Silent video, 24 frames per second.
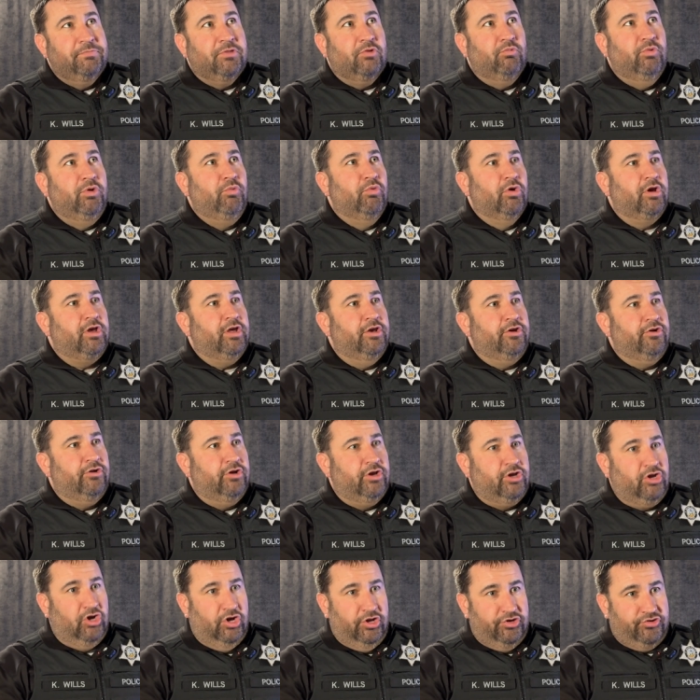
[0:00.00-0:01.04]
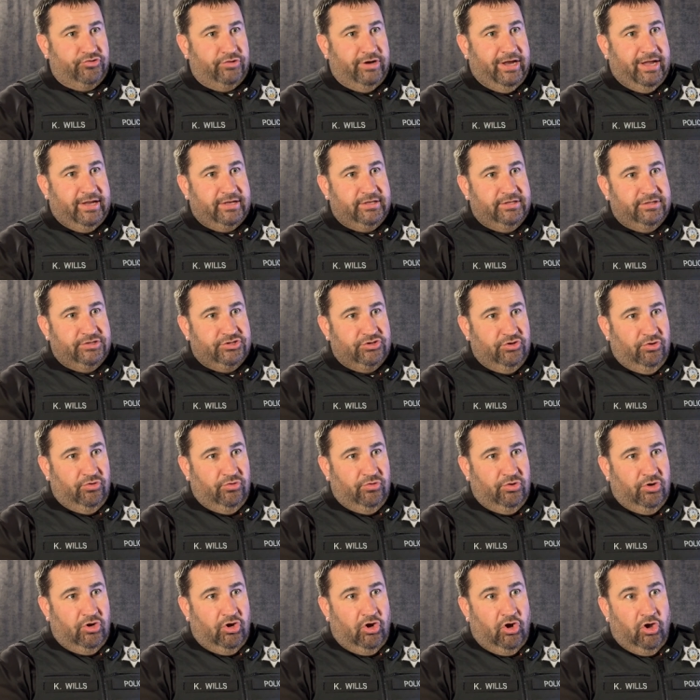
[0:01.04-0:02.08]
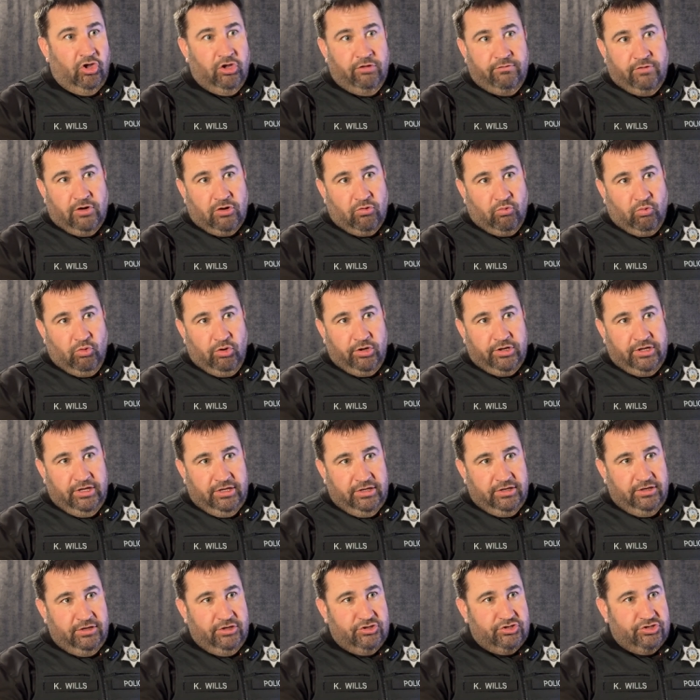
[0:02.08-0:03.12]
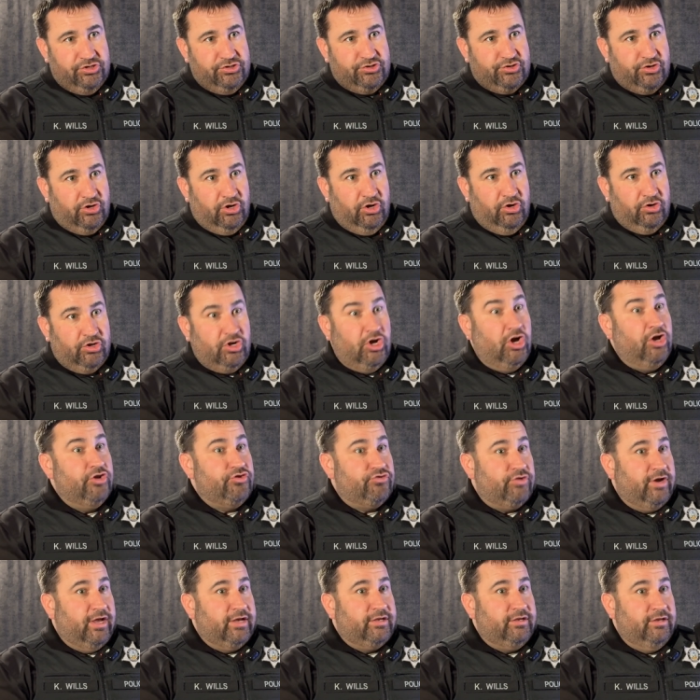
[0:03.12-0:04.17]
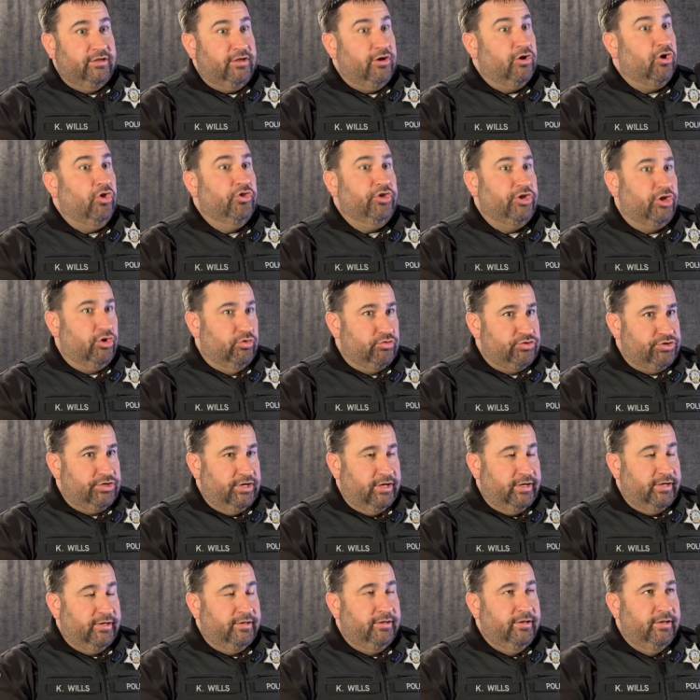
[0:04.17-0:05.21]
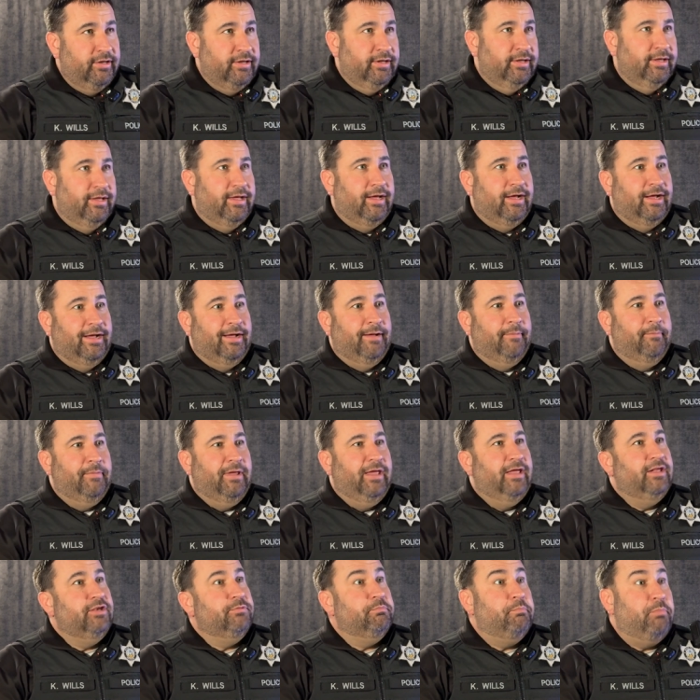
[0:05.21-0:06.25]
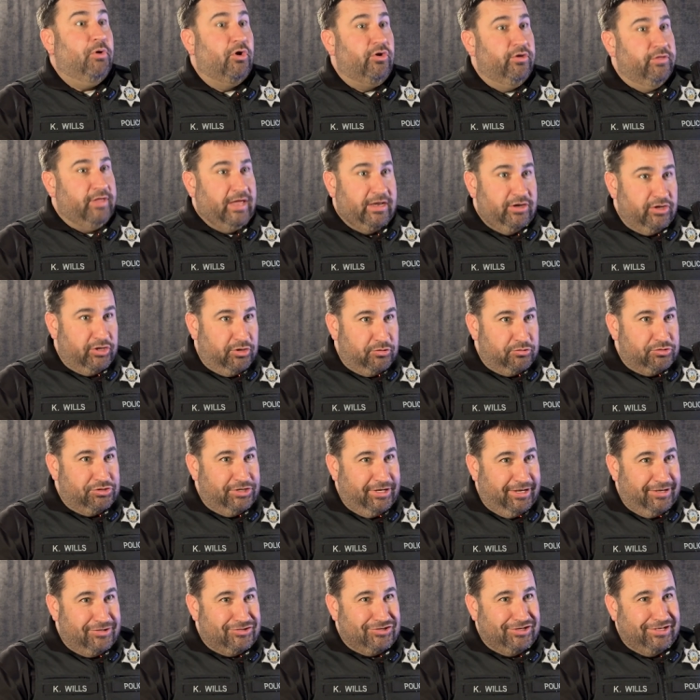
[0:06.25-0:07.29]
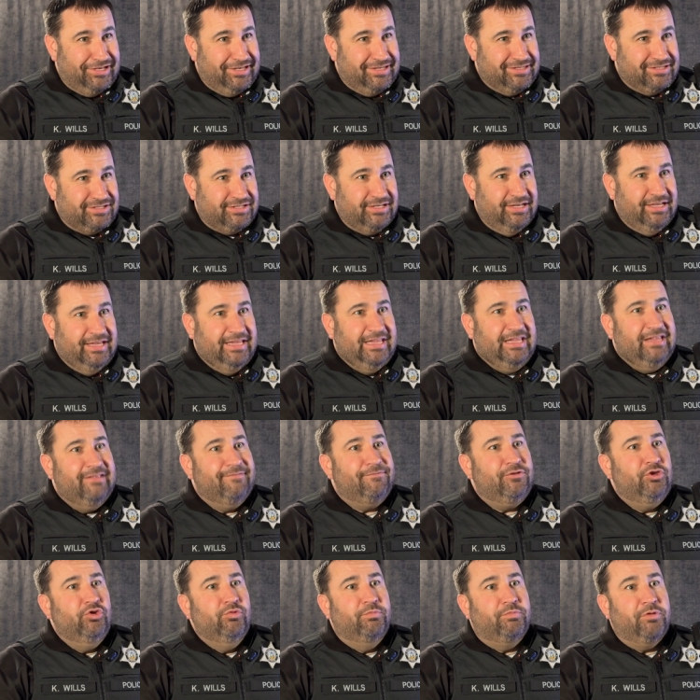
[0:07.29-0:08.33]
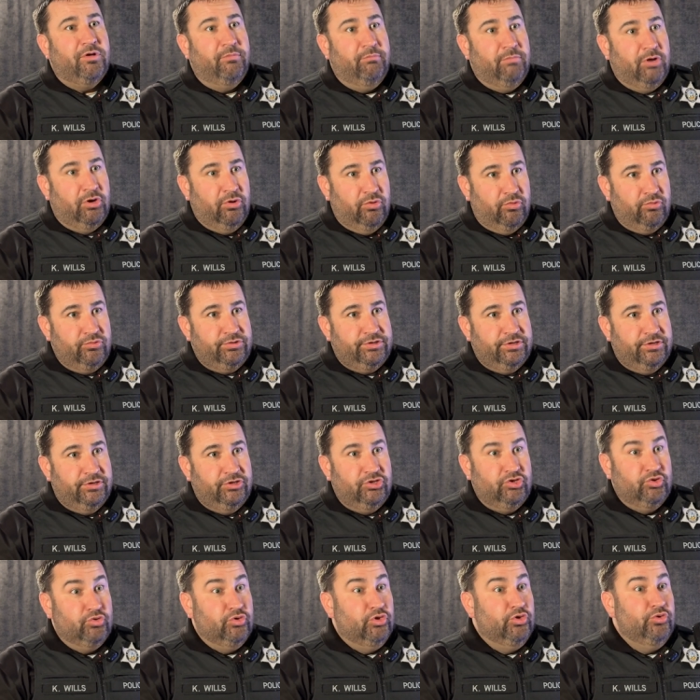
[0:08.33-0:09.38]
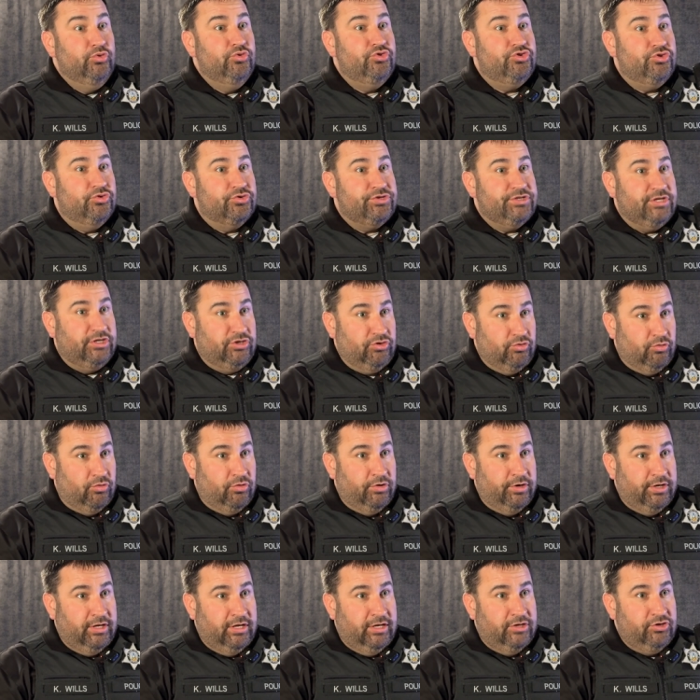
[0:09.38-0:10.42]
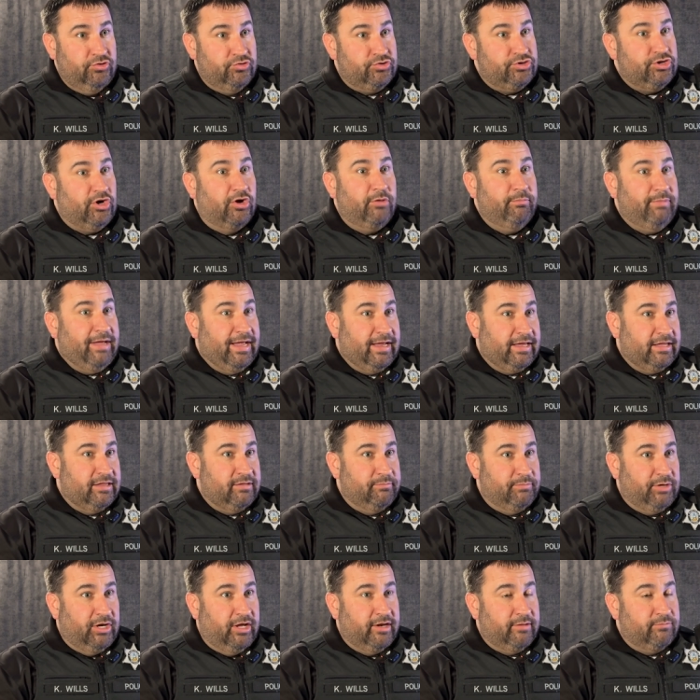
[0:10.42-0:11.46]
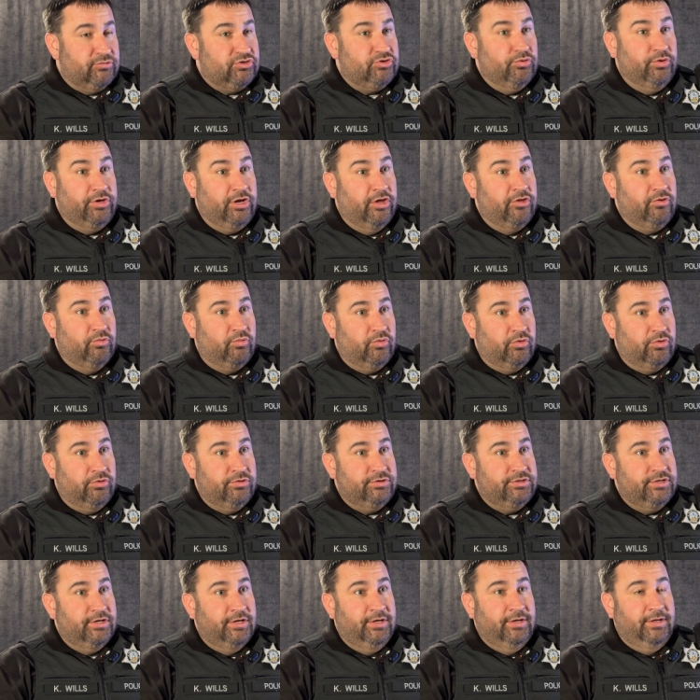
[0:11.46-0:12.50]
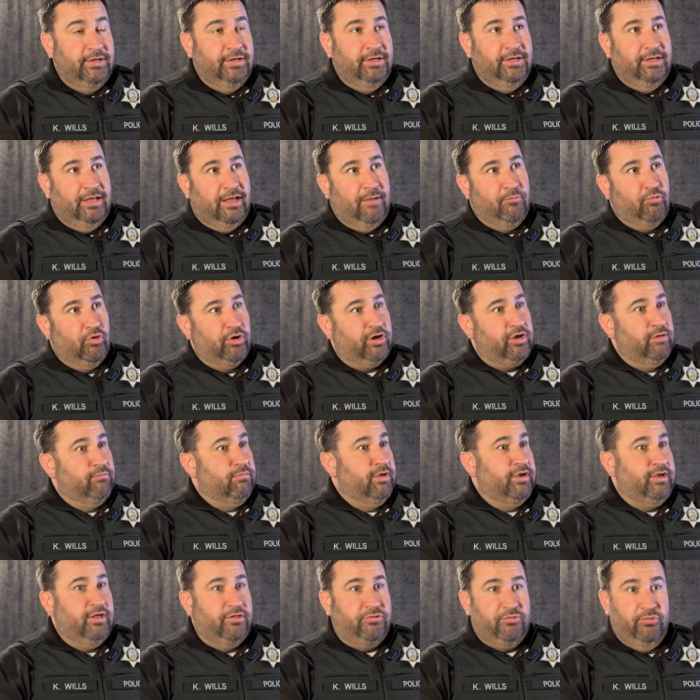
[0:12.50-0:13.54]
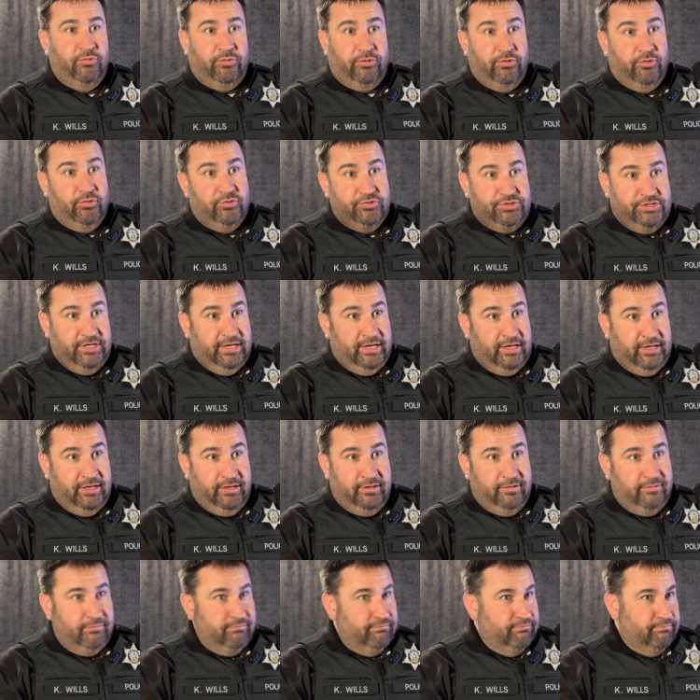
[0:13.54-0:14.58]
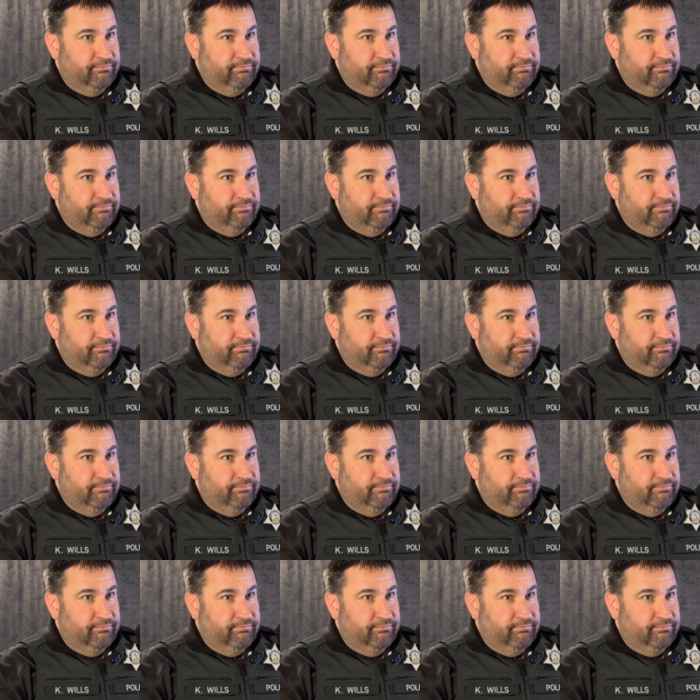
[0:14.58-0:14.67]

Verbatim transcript: we work under a contract. So all of our working conditions are all contracted. They're all negotiated. Um, and part of that negotiation is if you promote, you lose your seniority and you start back at the bottom. So in other words, I'm working Monday through Thursday,